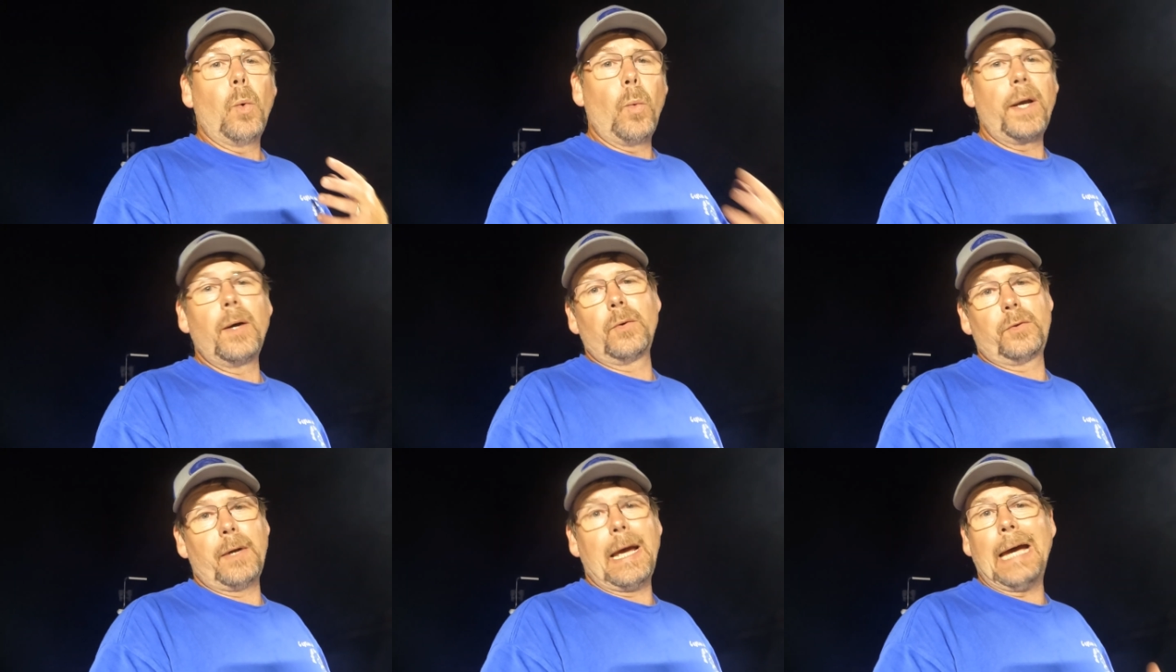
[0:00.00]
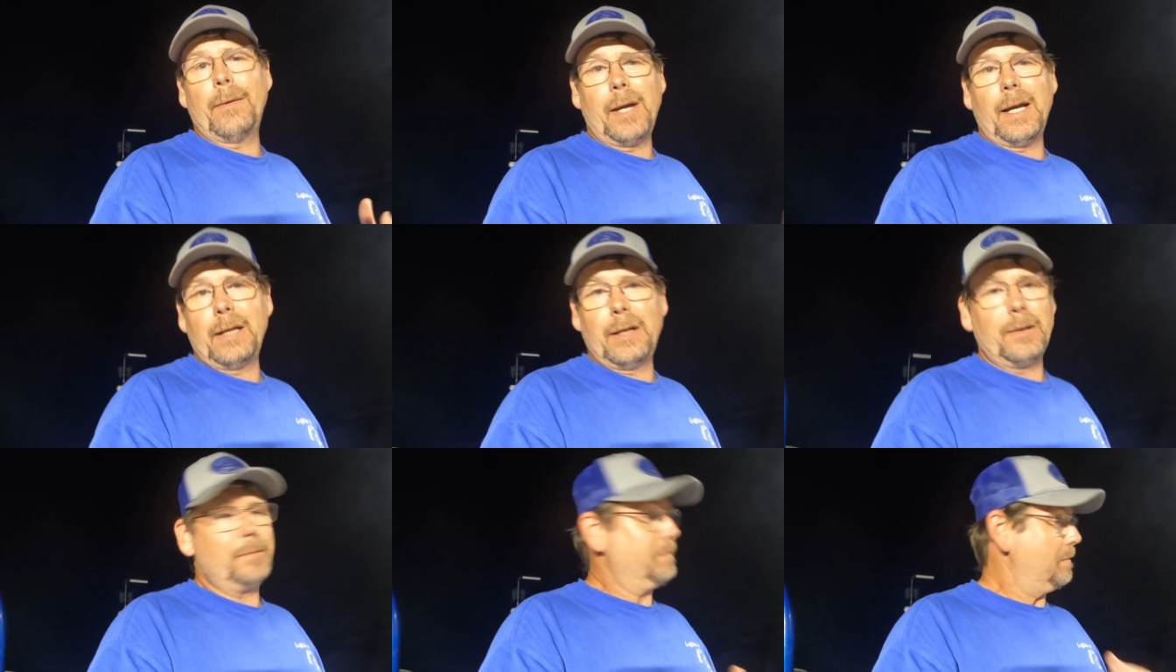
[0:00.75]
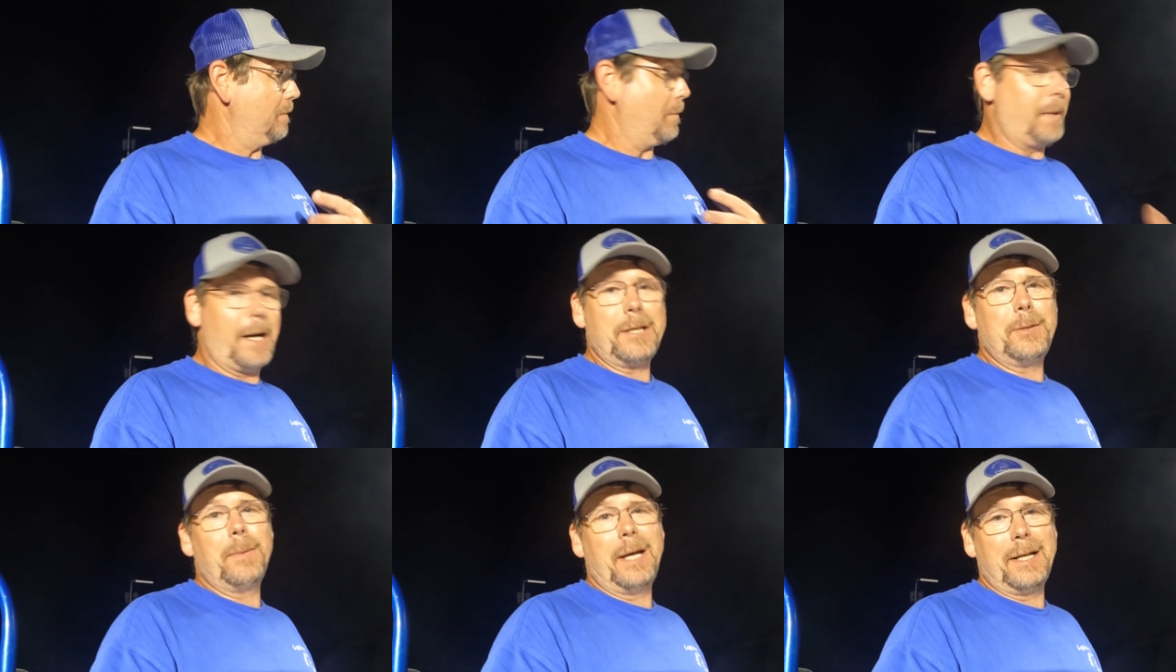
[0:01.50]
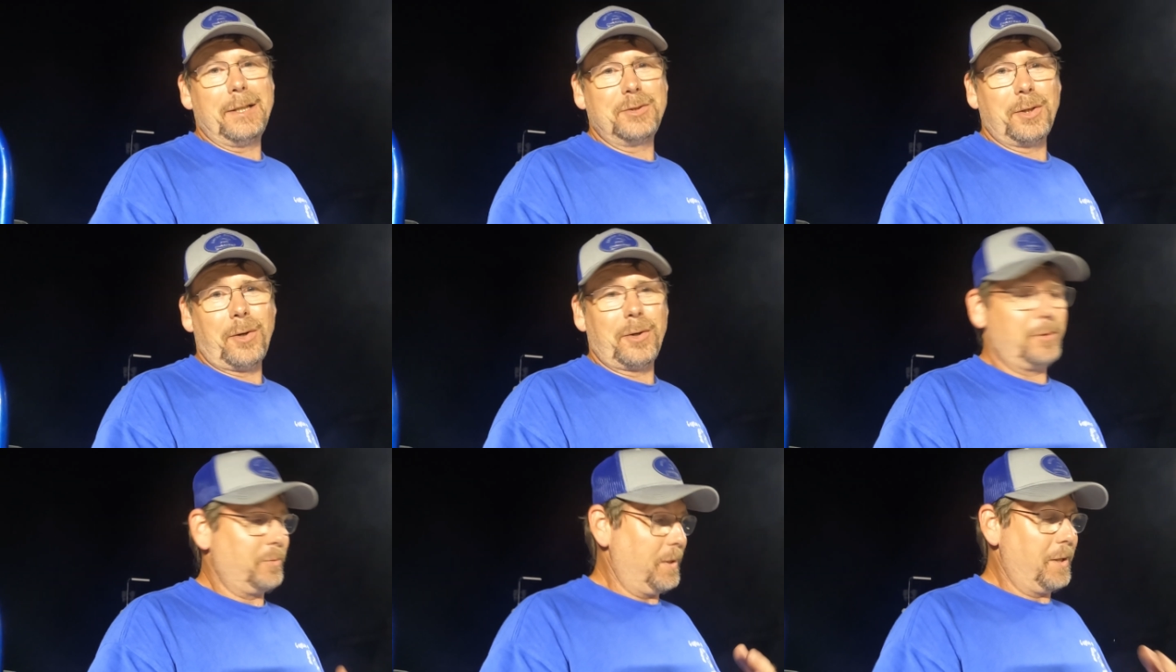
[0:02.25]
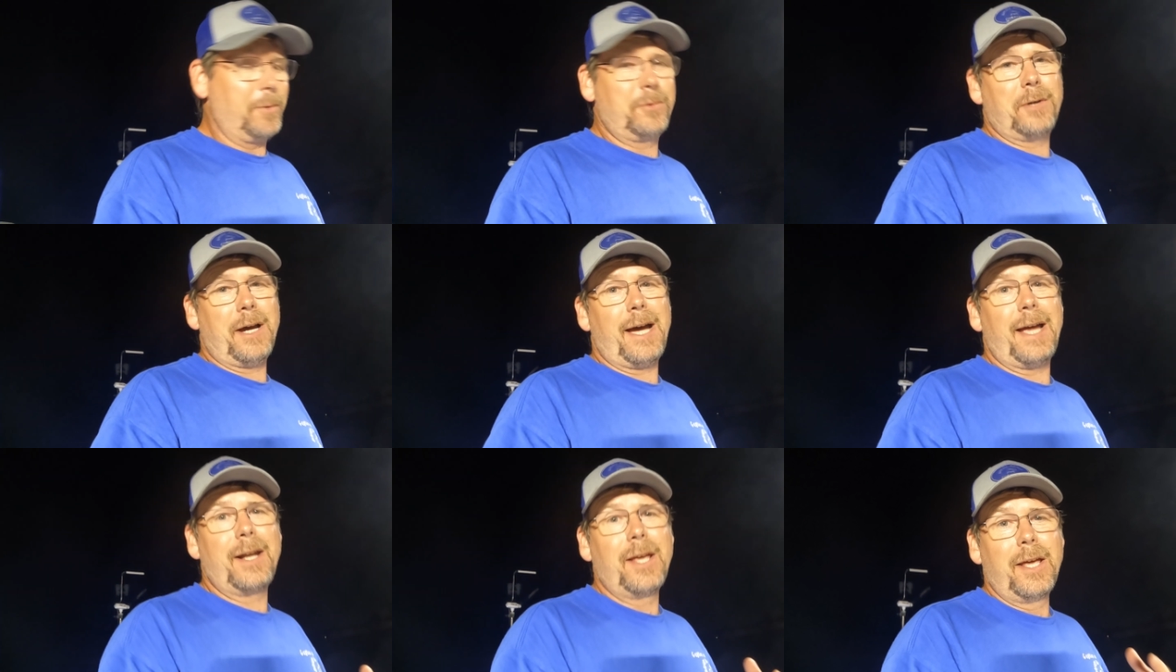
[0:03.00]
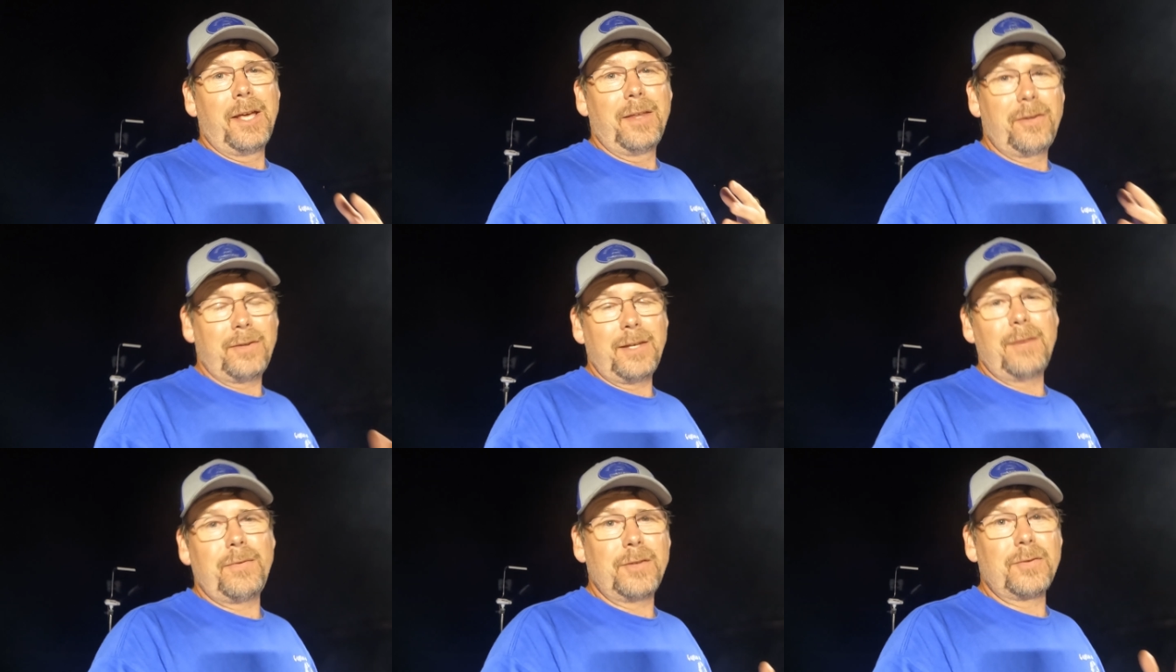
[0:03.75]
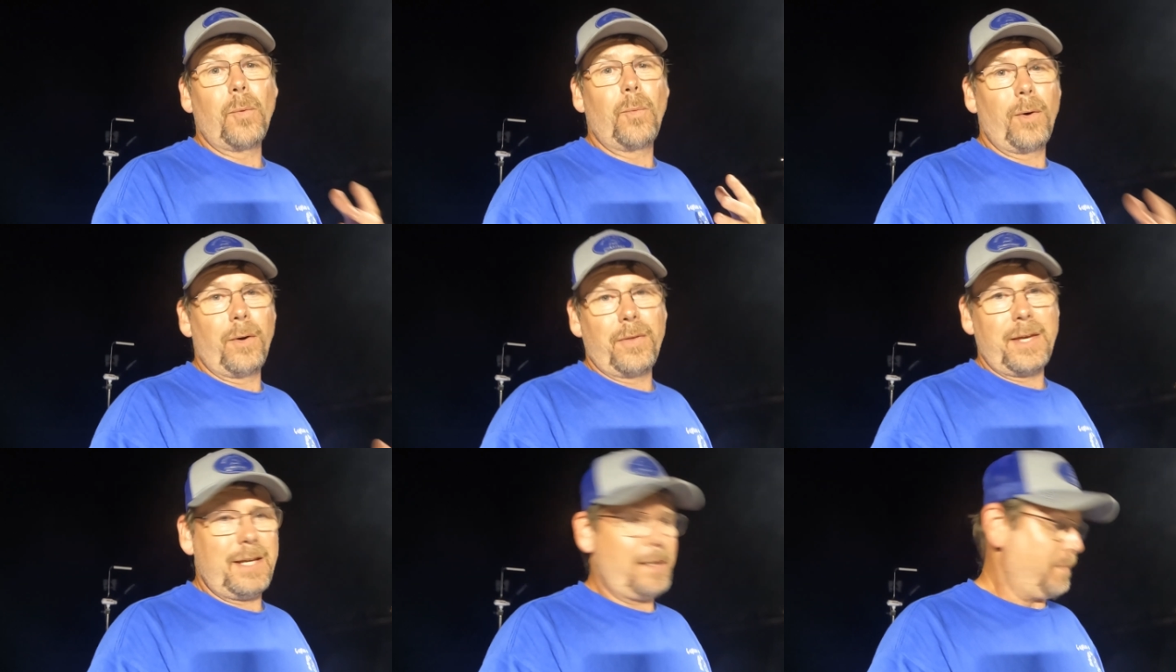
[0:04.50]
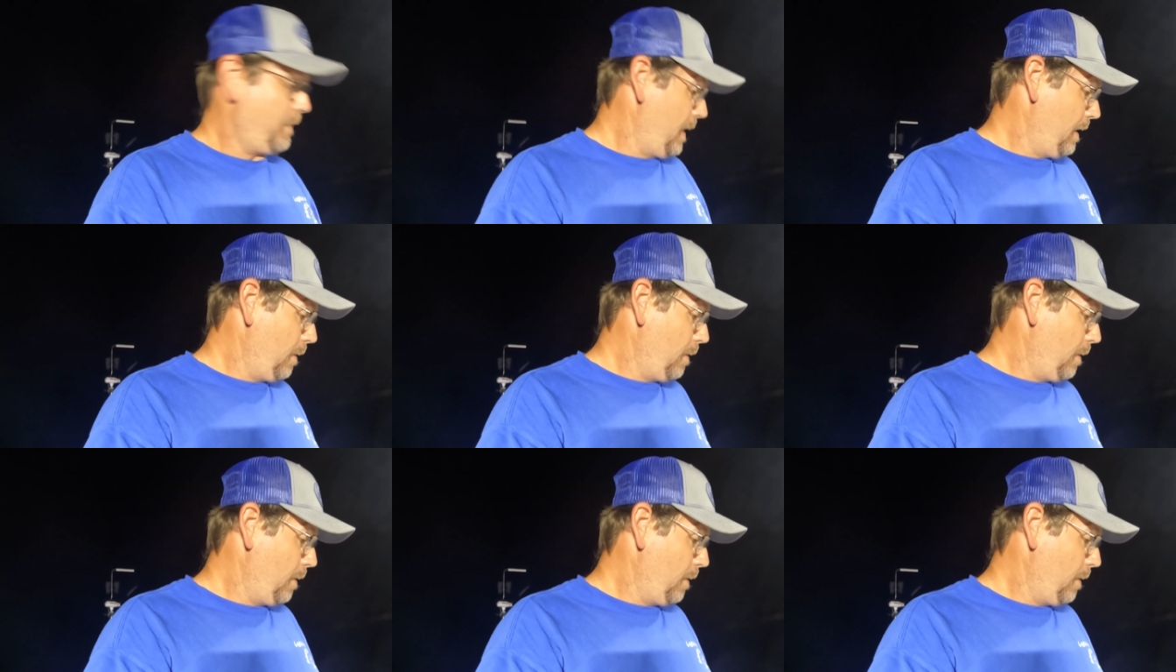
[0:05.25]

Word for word: We're gonna try it right here on Bayou Bandit Charters. We're gonna try it, see if it's worth eating.